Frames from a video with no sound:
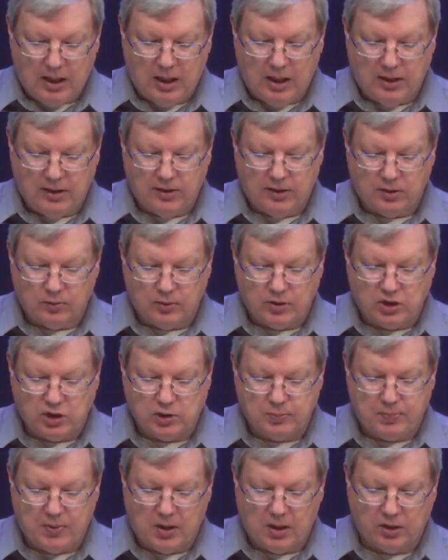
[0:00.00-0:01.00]
and their
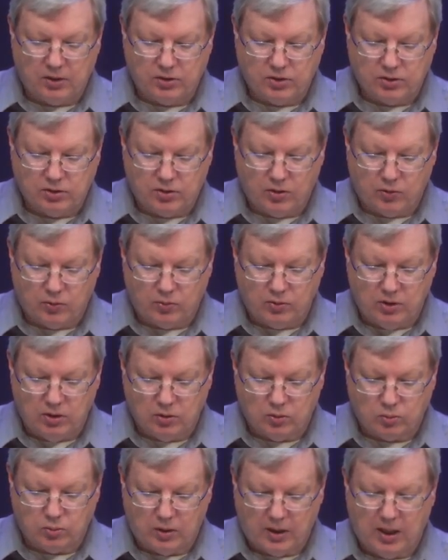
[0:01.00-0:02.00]
response to the
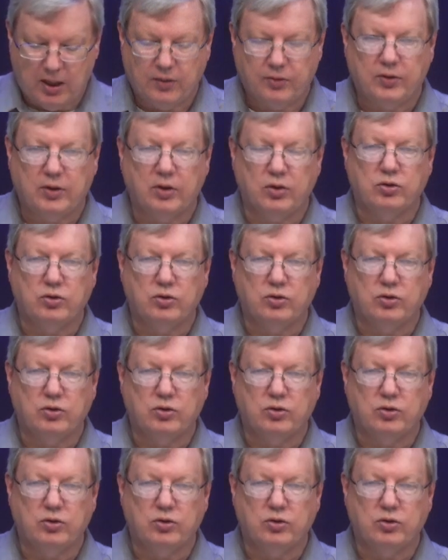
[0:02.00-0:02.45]
near riot